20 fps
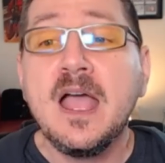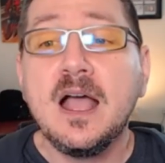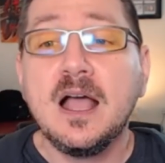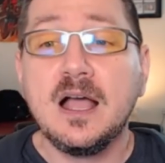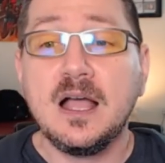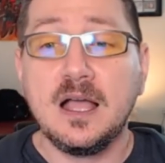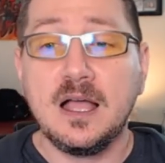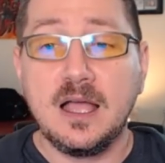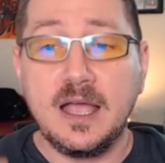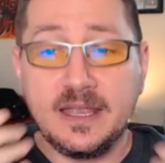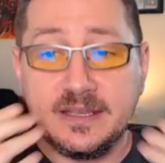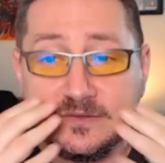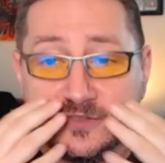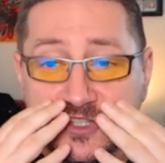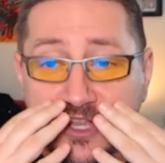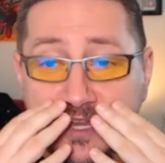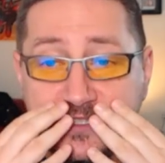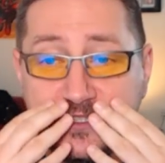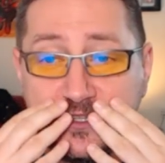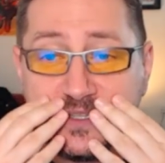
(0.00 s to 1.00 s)
Uh, I,
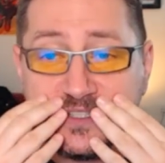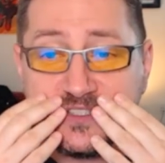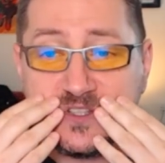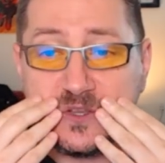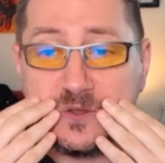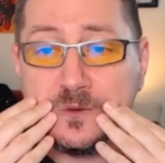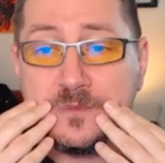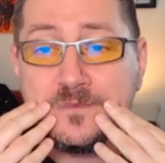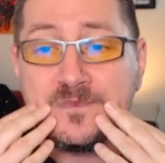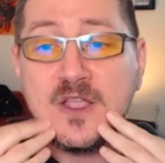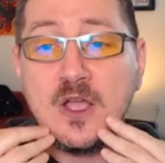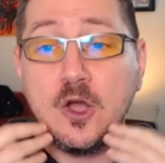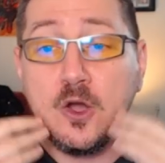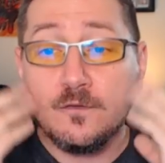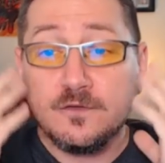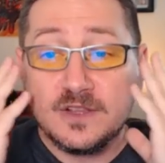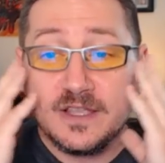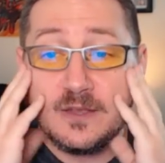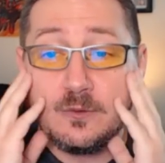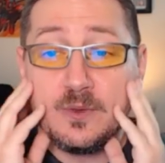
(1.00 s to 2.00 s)
so I do this so
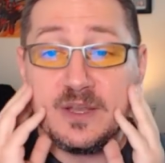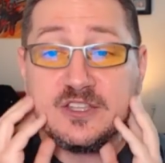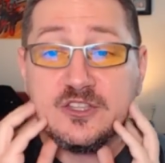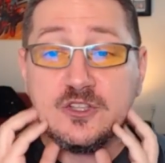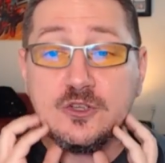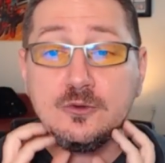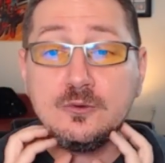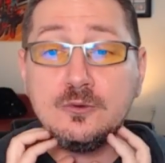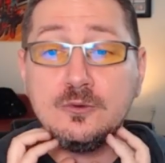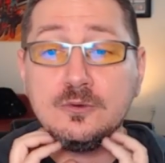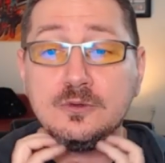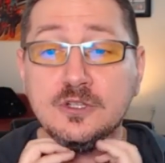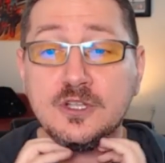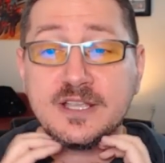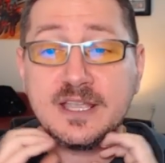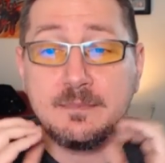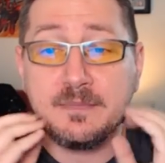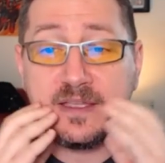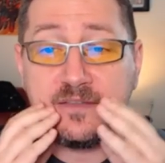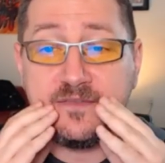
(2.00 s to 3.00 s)
hopefully when you
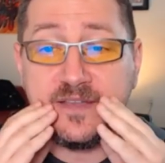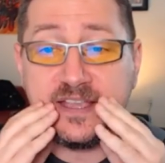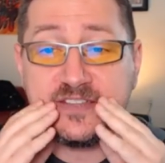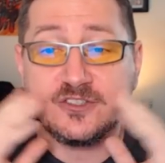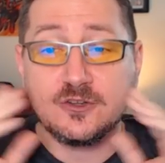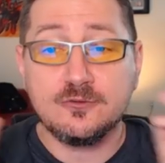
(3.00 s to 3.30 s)
look at my face,